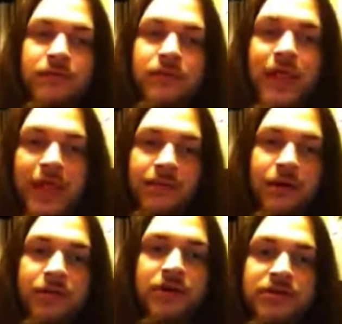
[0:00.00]
the game
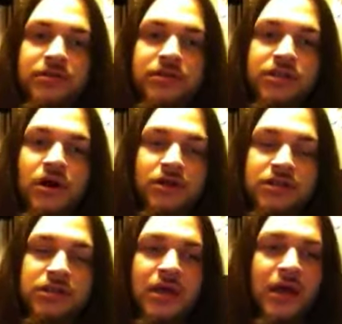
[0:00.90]
pretty much
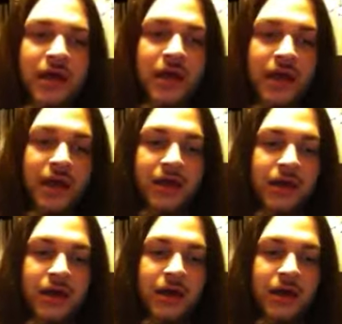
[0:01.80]
starts, and